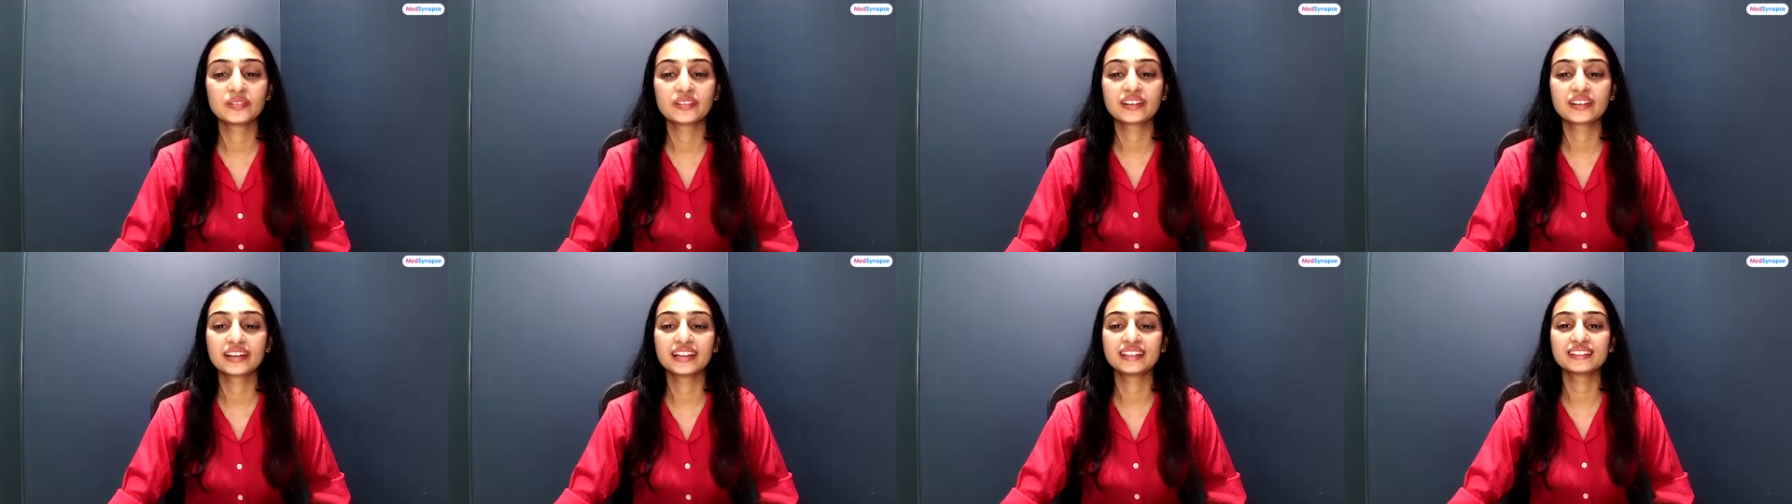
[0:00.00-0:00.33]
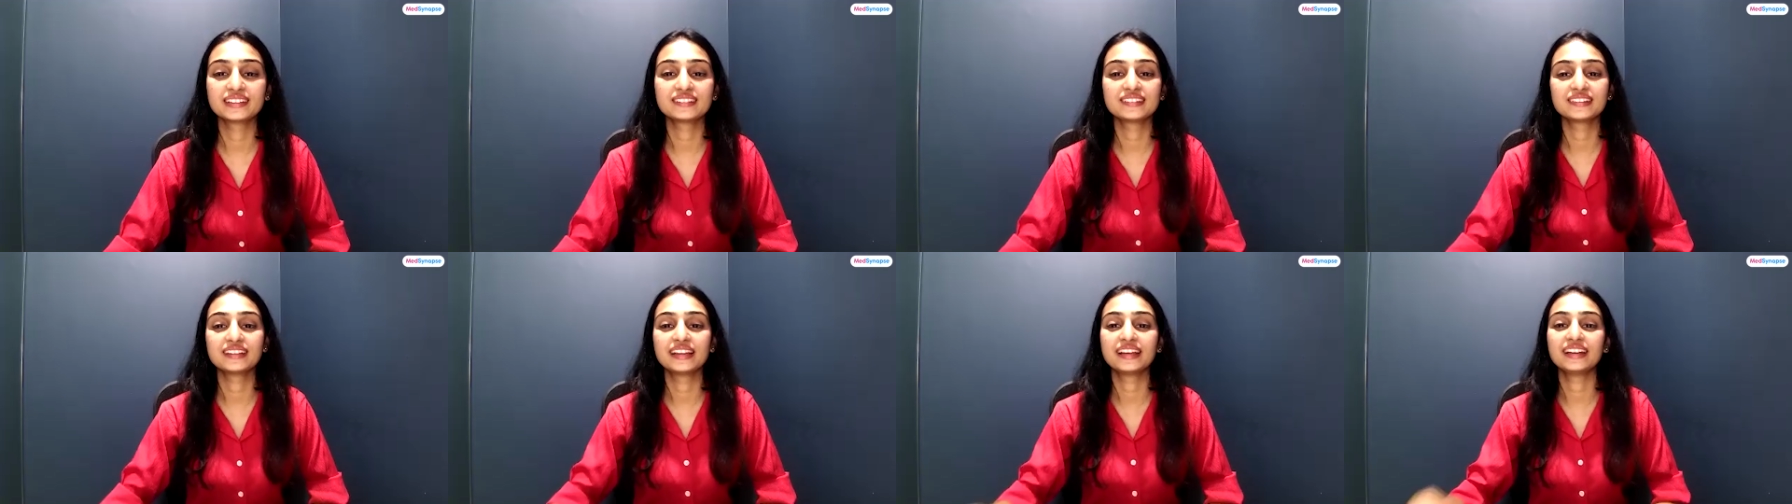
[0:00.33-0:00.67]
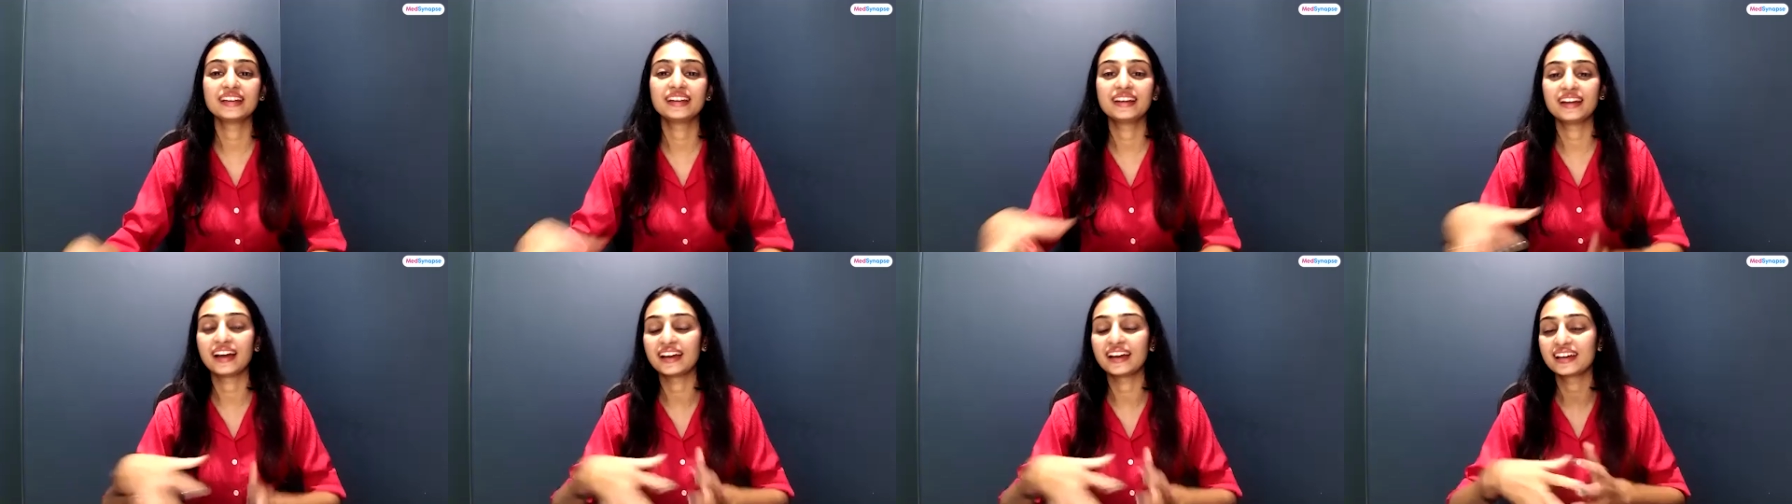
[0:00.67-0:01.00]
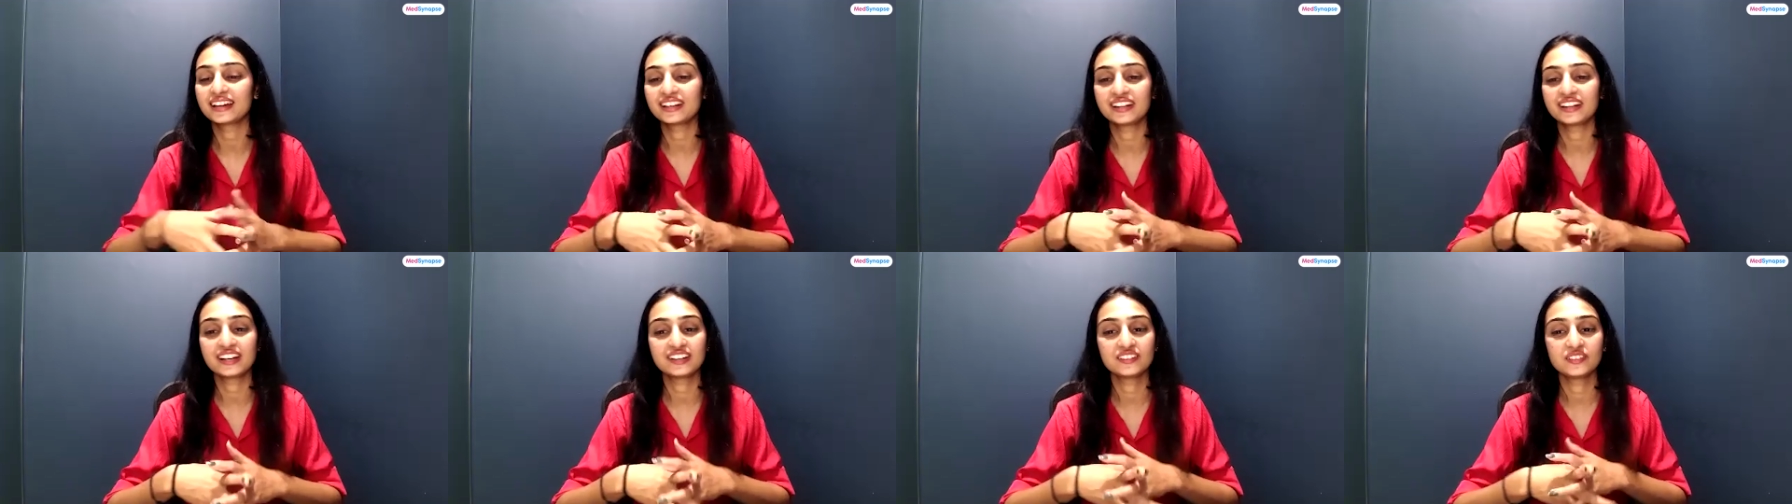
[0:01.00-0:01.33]
Okay, so then
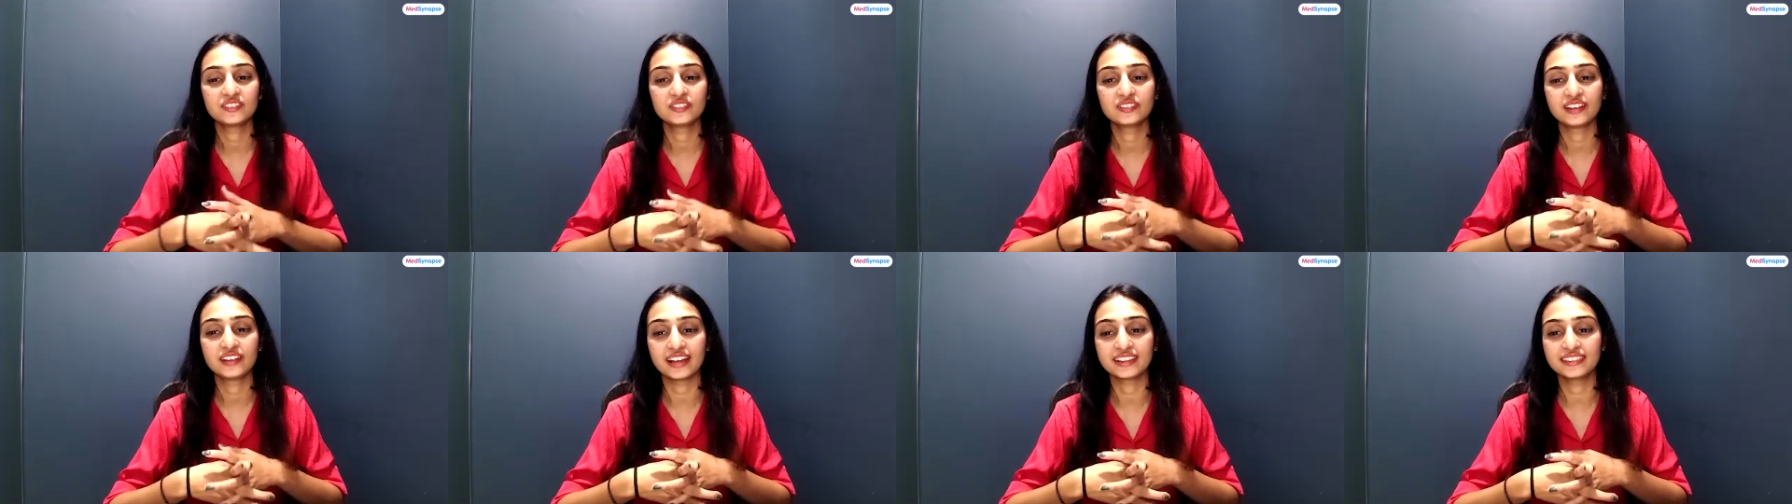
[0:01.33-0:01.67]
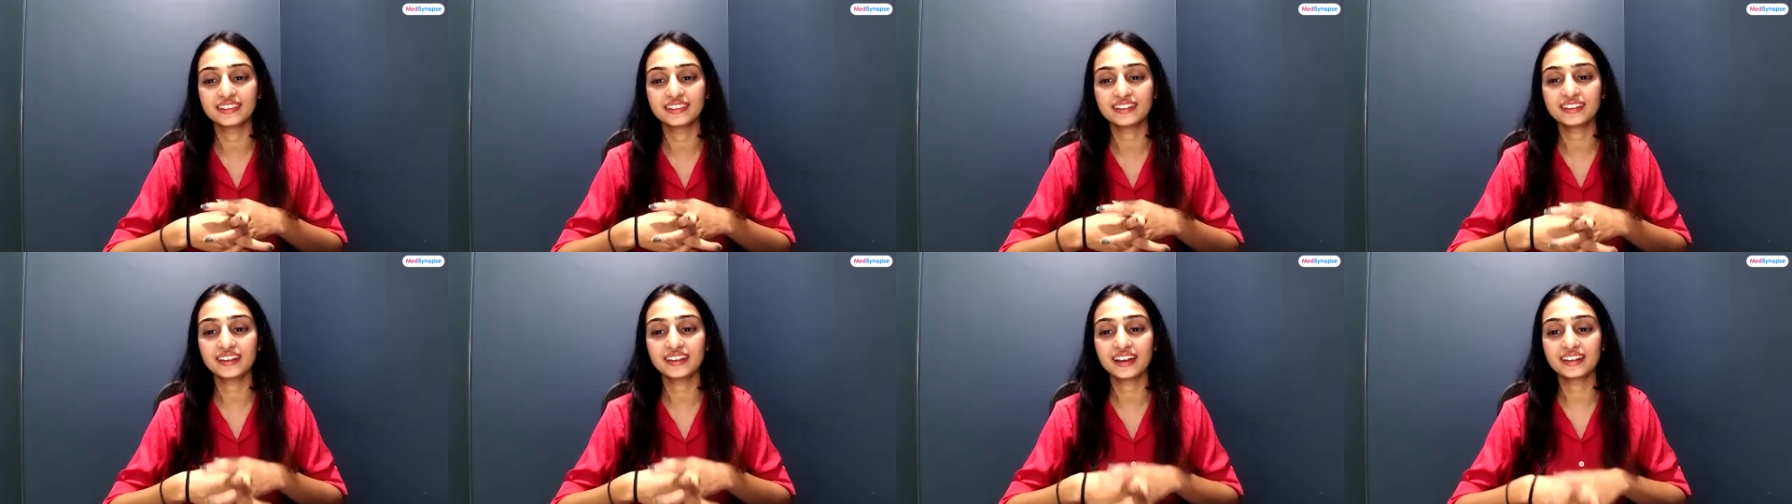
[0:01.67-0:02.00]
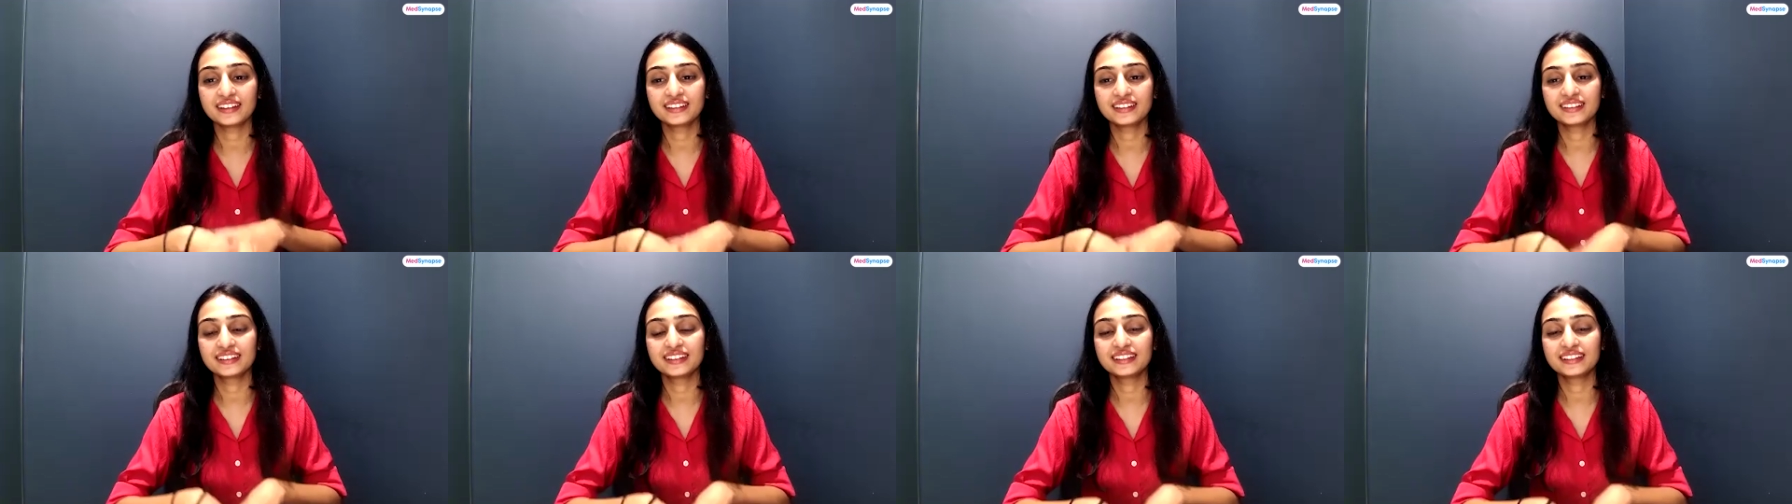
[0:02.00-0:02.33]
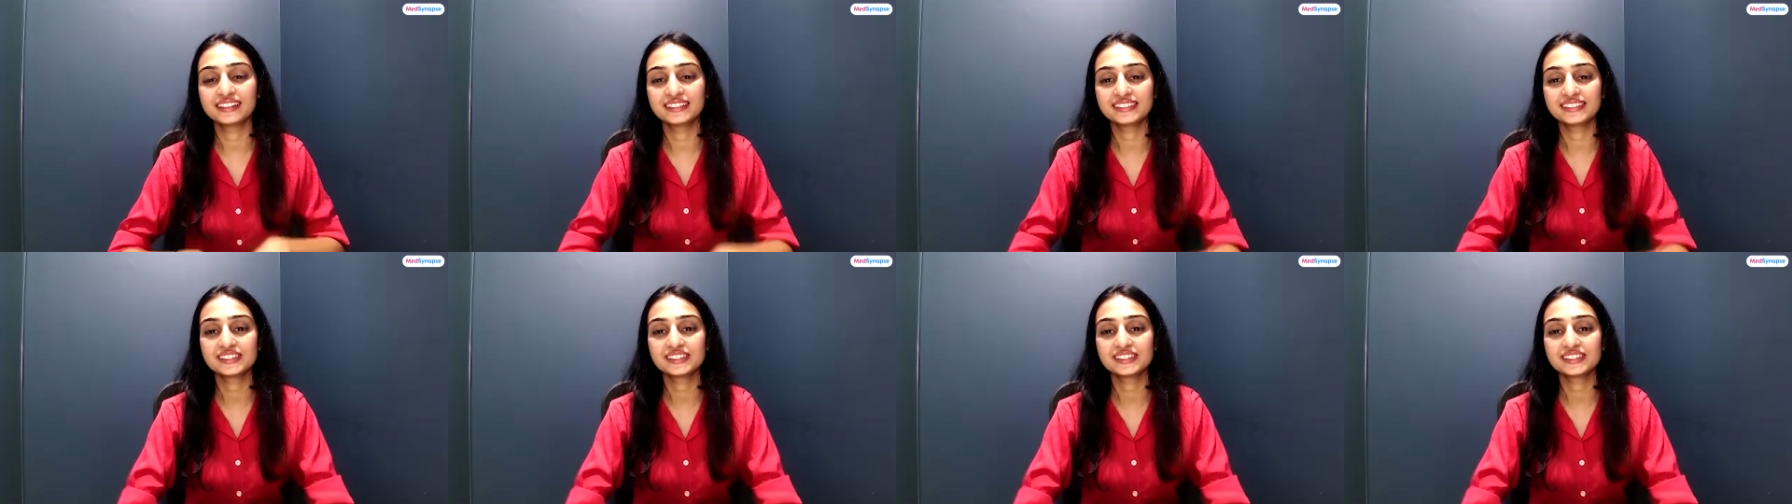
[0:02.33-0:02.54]
I think it